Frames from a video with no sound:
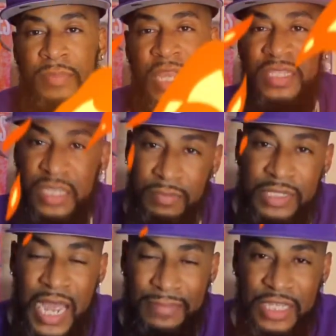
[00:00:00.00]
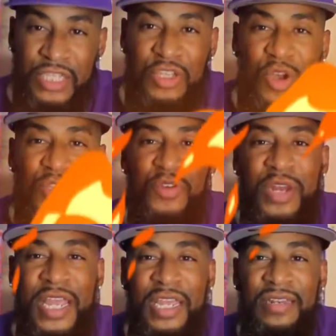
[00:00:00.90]
And sometimes that's all you
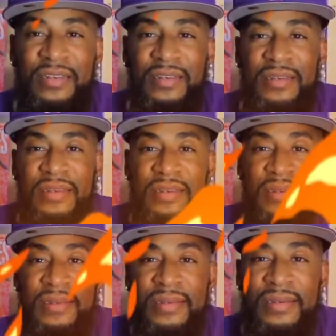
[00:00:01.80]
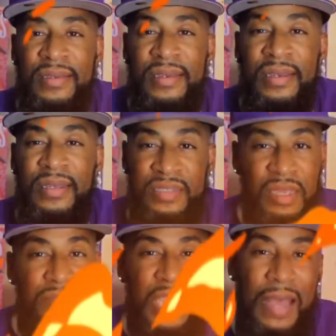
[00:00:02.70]
need.
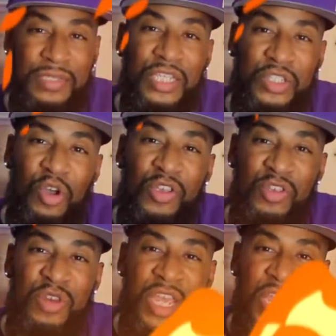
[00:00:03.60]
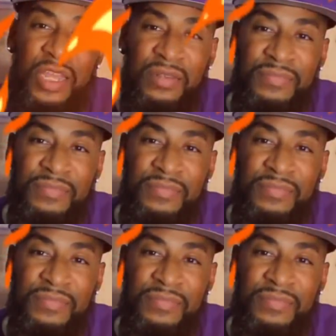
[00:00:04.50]
Sometimes that's all you need.